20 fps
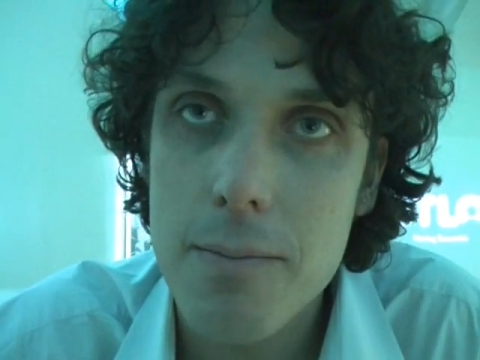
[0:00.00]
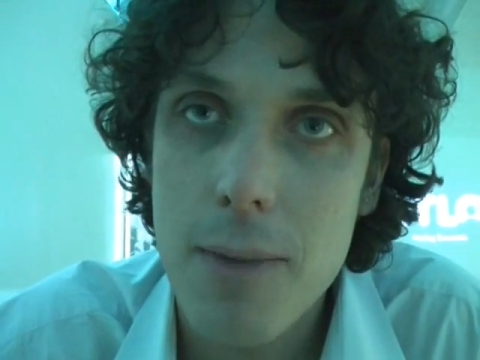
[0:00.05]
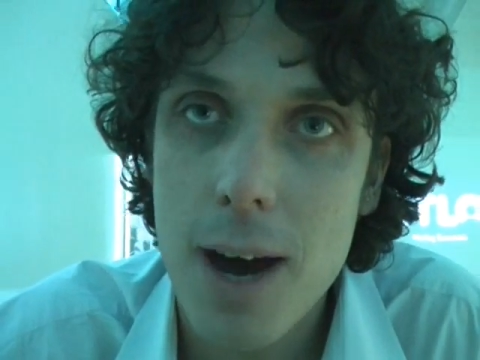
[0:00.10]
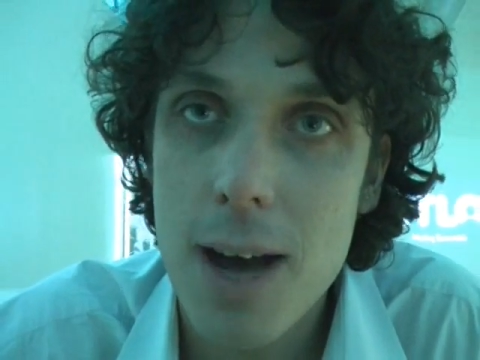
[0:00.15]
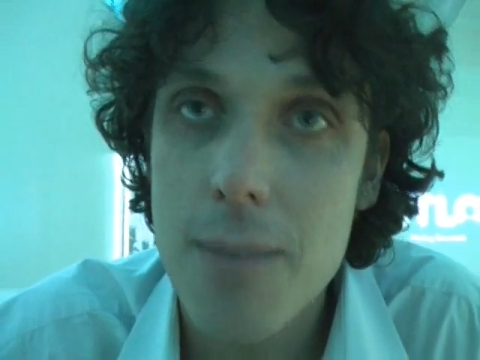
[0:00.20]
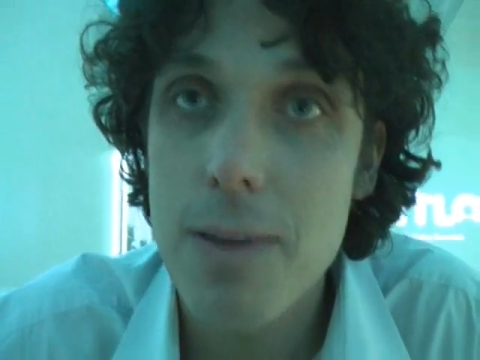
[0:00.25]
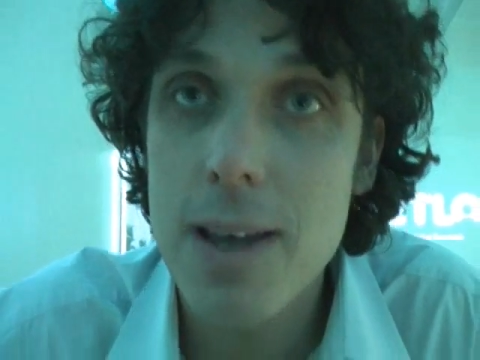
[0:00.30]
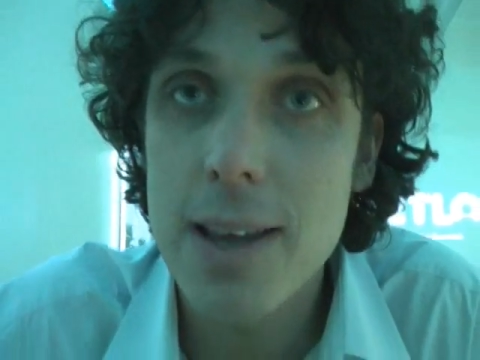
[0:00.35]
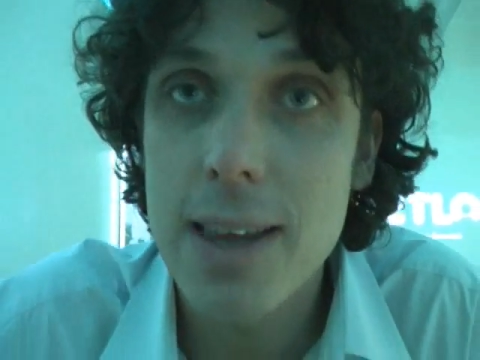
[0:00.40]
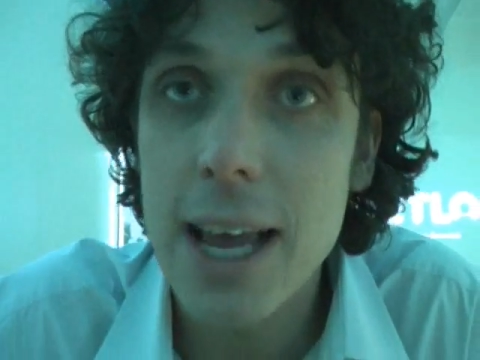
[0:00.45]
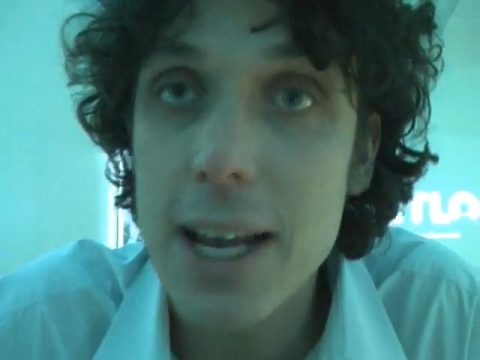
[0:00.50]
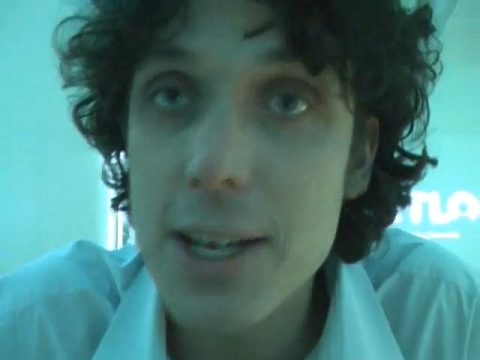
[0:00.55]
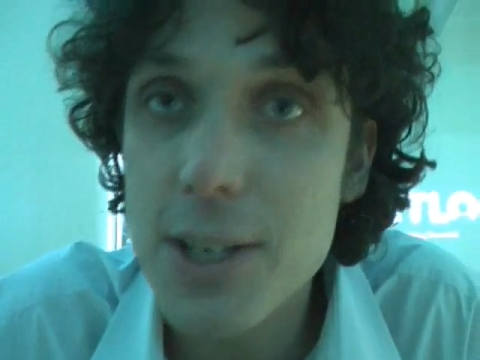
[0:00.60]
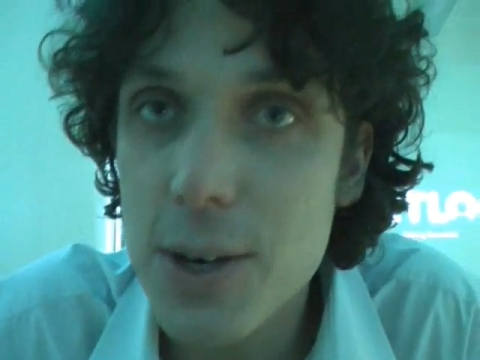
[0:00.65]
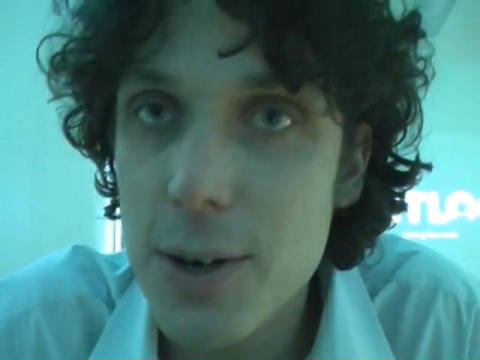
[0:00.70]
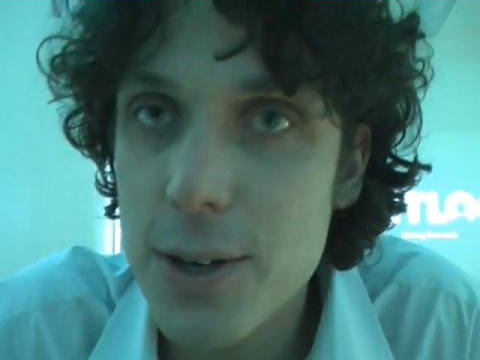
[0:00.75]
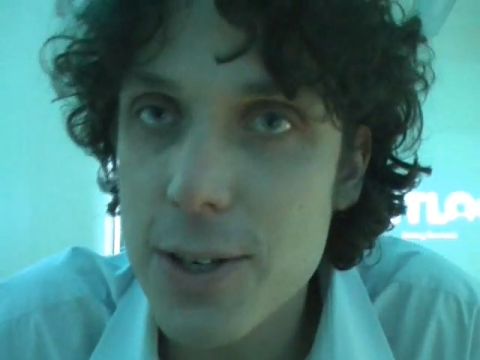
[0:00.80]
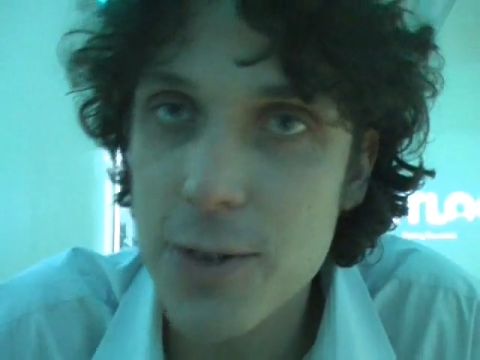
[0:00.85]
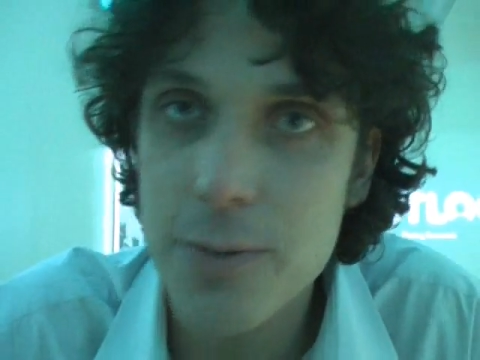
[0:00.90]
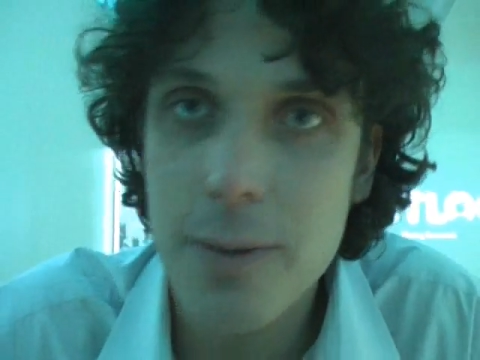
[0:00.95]
might be
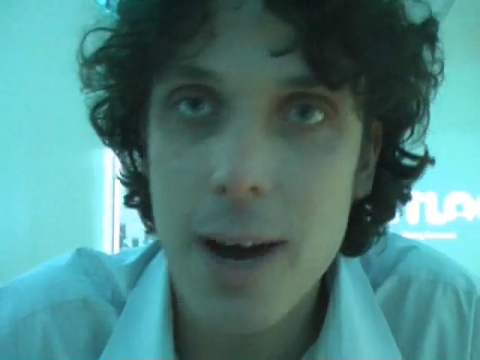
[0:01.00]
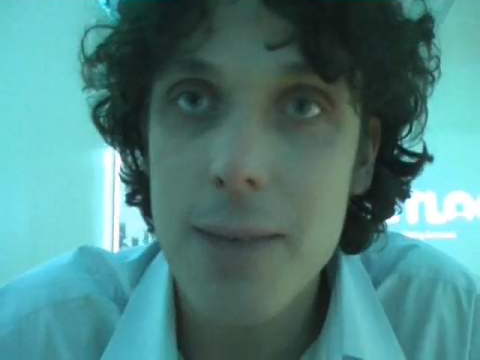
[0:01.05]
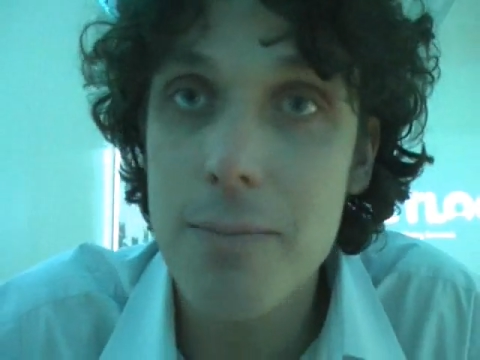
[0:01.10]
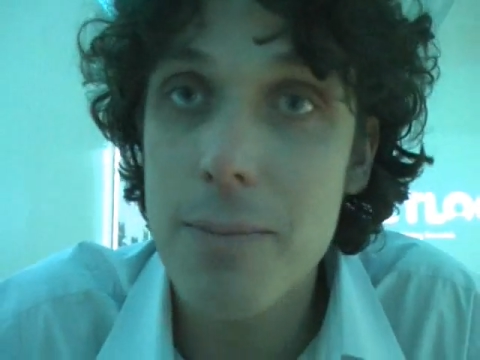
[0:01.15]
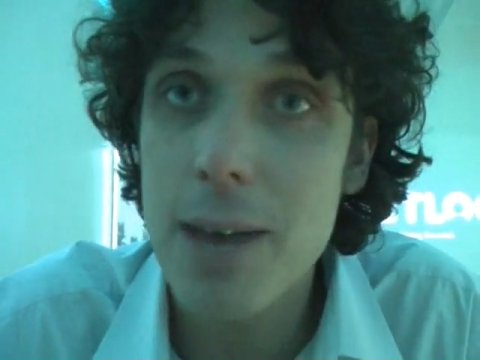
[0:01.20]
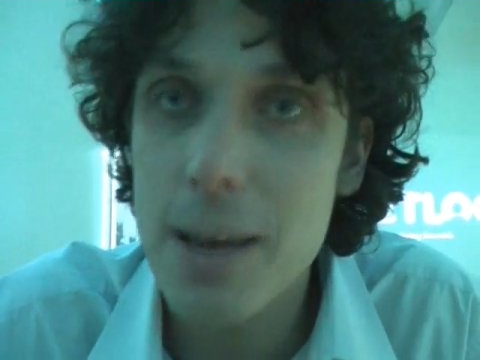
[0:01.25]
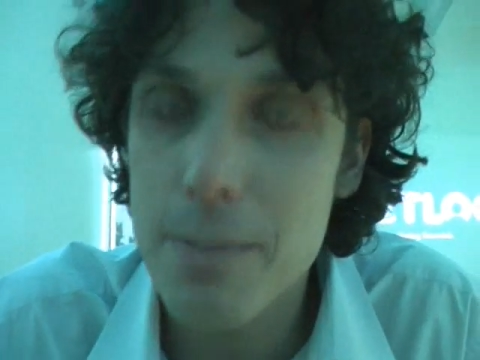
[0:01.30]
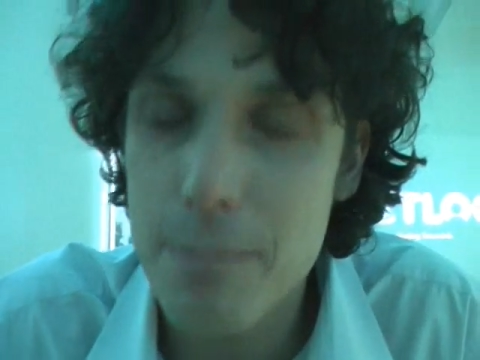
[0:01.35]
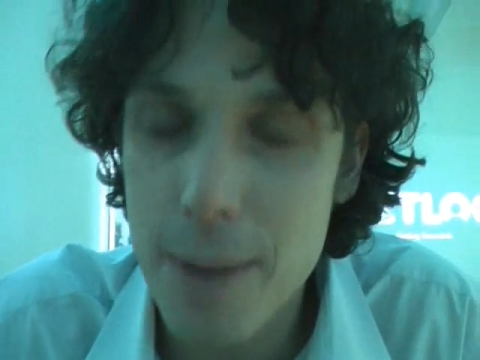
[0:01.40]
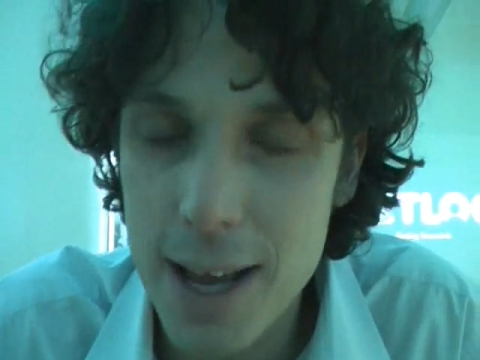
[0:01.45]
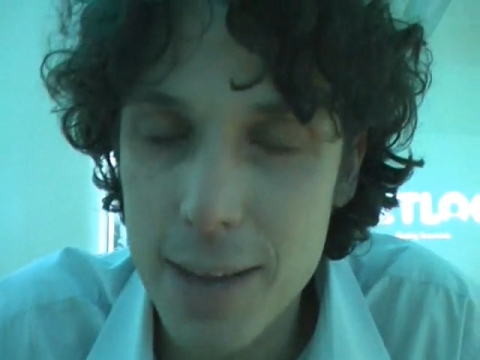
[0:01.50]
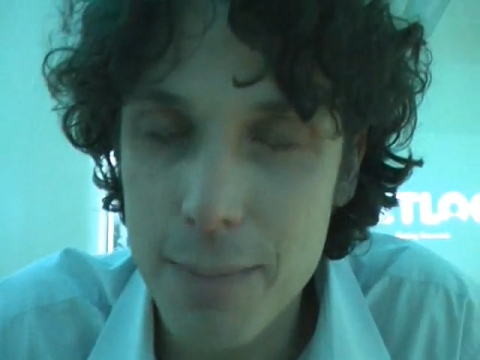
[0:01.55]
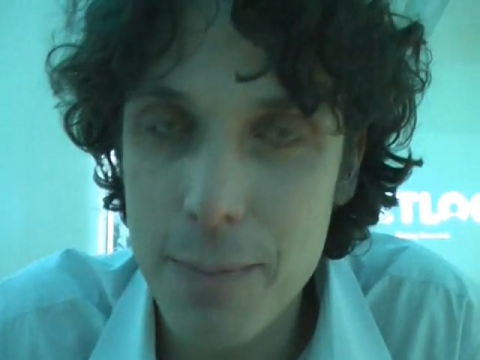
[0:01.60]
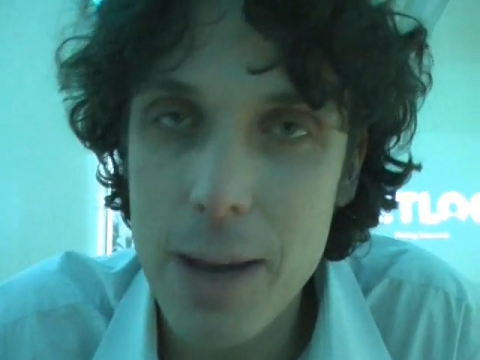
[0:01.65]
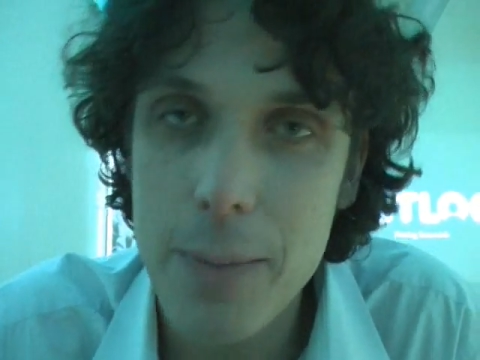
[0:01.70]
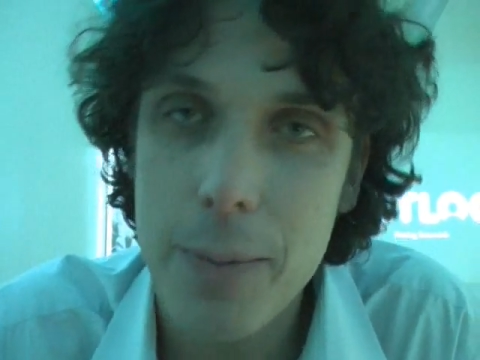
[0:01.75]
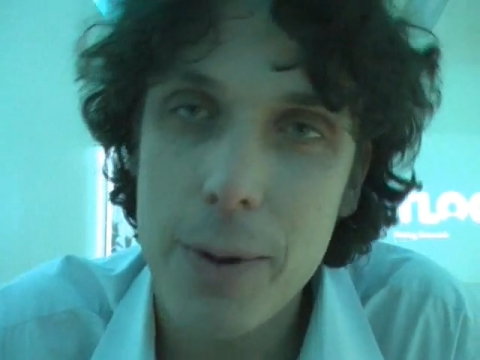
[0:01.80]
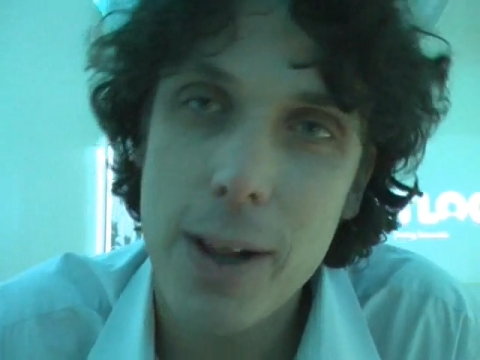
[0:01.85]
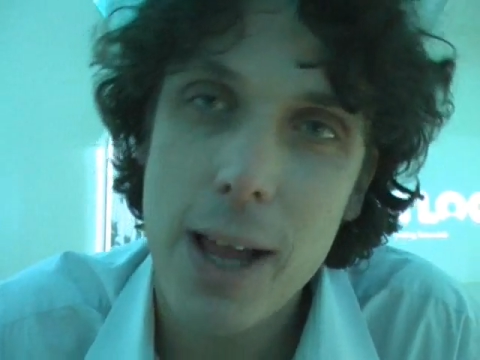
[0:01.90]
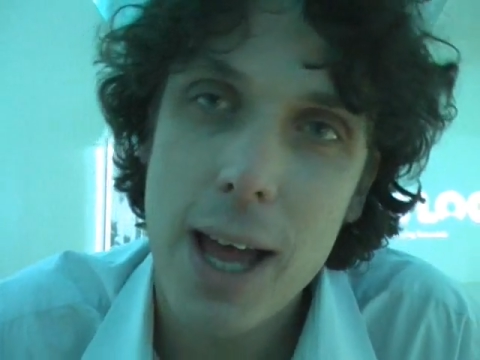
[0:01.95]
dangerous or might be a bad
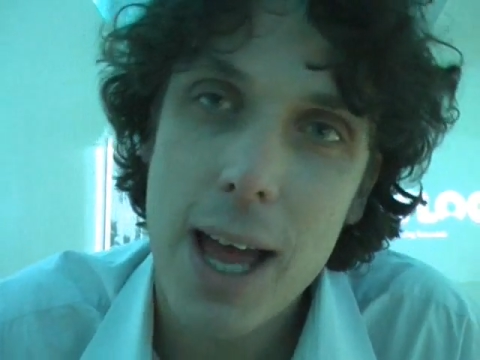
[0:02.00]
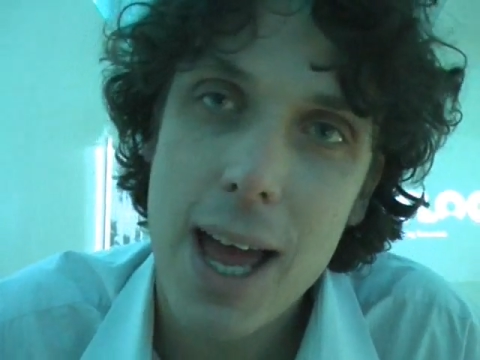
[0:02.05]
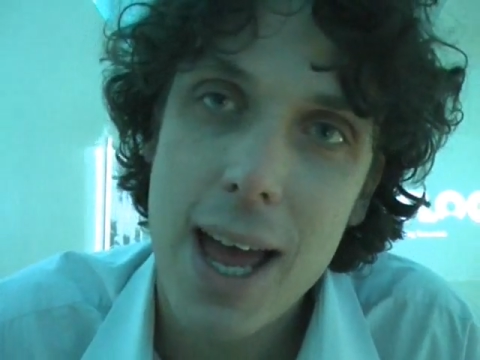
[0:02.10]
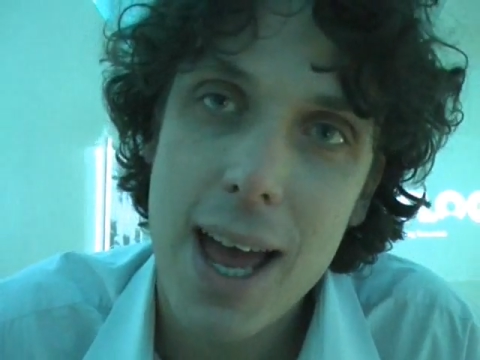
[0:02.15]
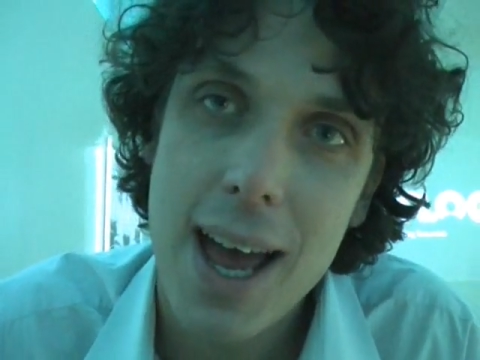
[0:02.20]
people,